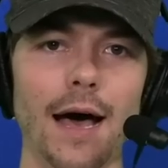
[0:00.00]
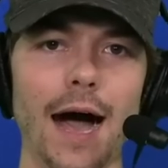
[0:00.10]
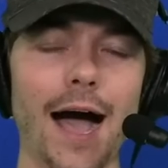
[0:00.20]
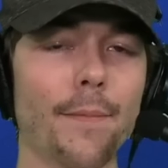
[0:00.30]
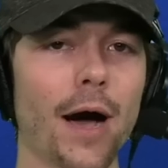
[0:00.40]

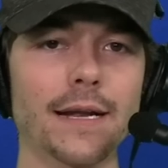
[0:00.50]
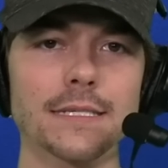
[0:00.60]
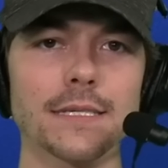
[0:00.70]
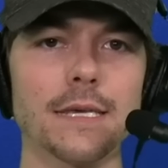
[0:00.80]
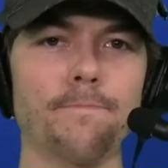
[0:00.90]
I'm
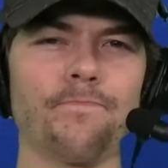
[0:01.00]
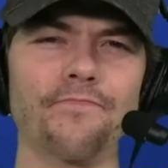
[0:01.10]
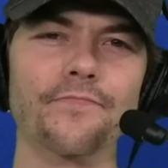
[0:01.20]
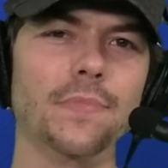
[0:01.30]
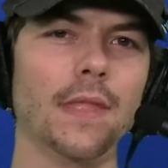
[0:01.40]
honestly
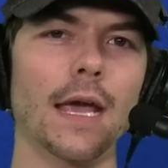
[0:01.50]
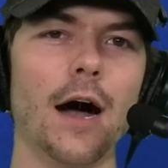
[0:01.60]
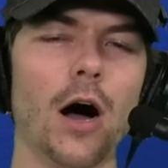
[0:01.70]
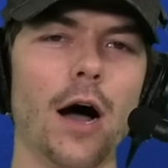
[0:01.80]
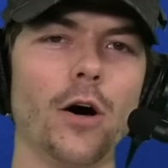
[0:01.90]

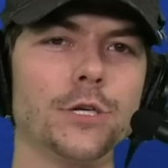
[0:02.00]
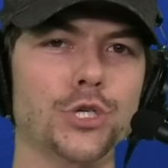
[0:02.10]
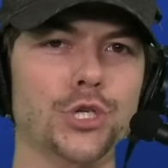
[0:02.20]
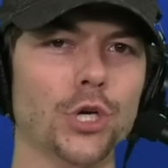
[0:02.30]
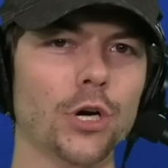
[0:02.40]

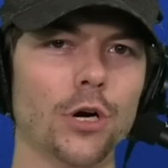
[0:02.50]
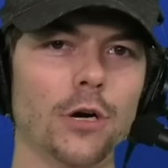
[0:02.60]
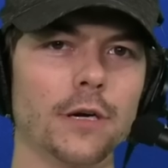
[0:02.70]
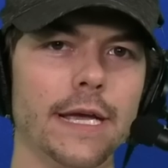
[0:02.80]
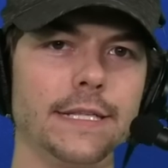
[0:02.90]

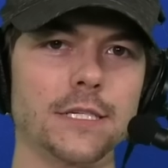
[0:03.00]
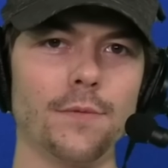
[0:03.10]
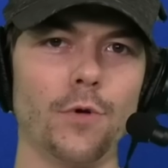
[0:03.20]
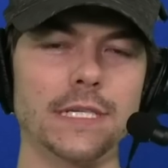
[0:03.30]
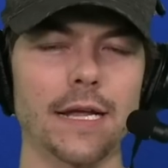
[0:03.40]
unsure in
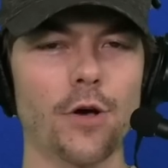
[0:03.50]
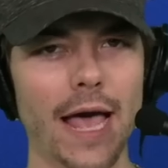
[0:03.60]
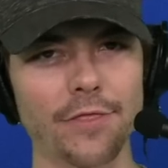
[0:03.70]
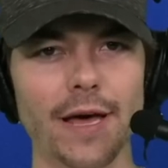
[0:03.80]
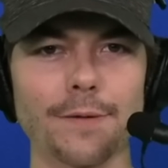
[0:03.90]
some ways. I know
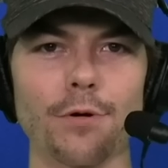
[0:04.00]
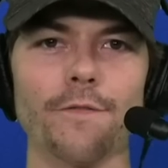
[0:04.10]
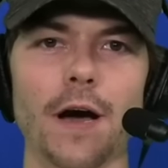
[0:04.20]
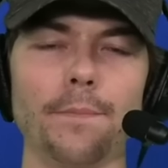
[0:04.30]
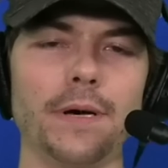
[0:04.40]
athletic
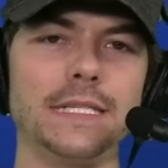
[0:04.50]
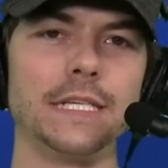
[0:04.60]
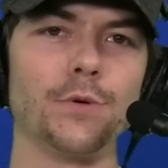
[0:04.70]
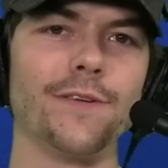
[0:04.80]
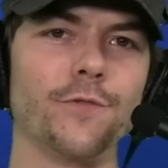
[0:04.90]
profile plays
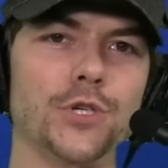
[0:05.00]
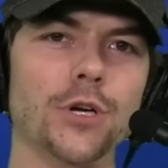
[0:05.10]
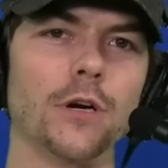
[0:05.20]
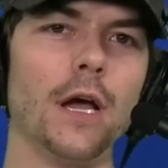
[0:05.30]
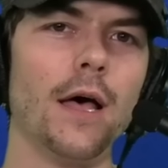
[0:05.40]
into it for
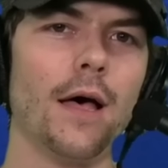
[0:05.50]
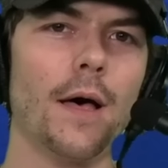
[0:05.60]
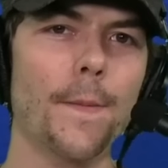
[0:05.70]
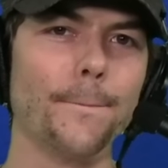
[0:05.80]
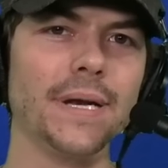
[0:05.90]
sure,
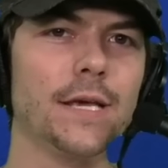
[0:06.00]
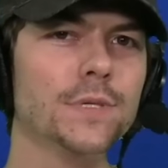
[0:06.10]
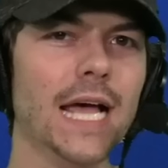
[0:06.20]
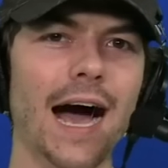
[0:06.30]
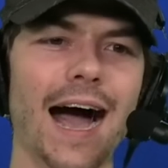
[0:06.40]
but he was
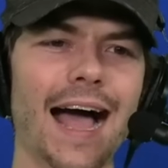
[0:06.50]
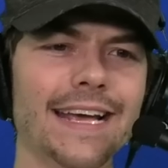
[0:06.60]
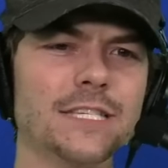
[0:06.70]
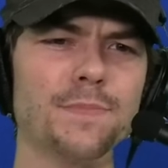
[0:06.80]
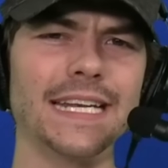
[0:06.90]
a
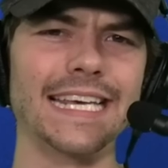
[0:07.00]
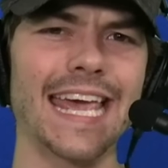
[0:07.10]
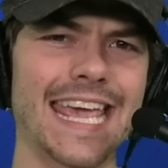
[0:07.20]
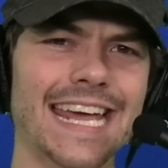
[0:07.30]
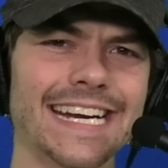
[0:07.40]
Heisman
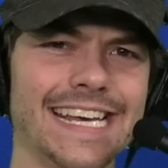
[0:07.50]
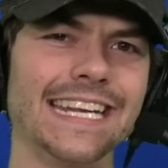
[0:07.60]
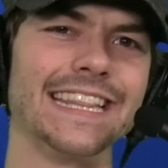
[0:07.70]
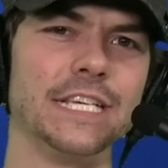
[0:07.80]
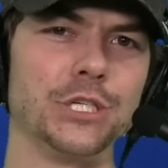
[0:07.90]
candidate
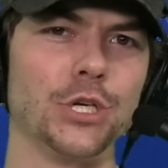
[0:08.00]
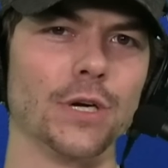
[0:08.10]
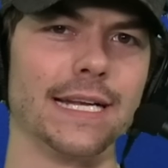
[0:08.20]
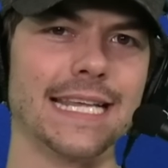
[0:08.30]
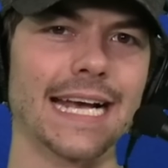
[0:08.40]
this year
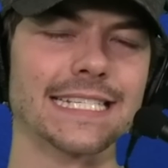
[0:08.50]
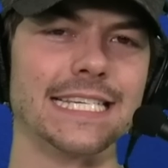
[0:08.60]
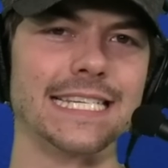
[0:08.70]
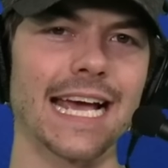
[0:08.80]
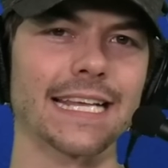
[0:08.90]
at
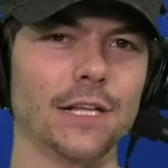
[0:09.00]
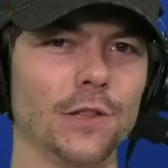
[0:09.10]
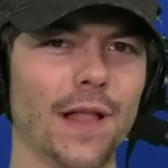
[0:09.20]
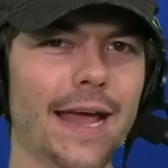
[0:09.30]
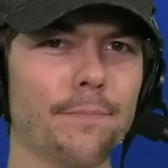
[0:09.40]
Texas Tech at the
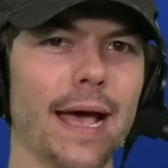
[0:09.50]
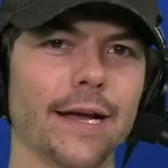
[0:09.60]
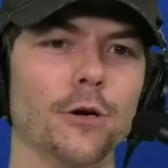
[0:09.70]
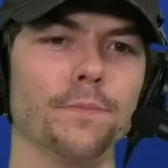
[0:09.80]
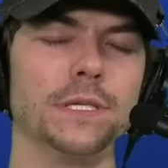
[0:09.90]

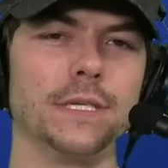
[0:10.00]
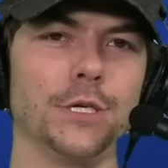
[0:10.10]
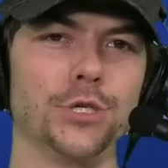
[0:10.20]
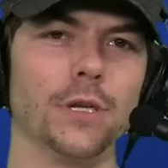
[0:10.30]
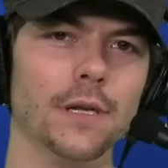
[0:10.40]
linebacker
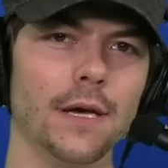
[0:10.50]
position.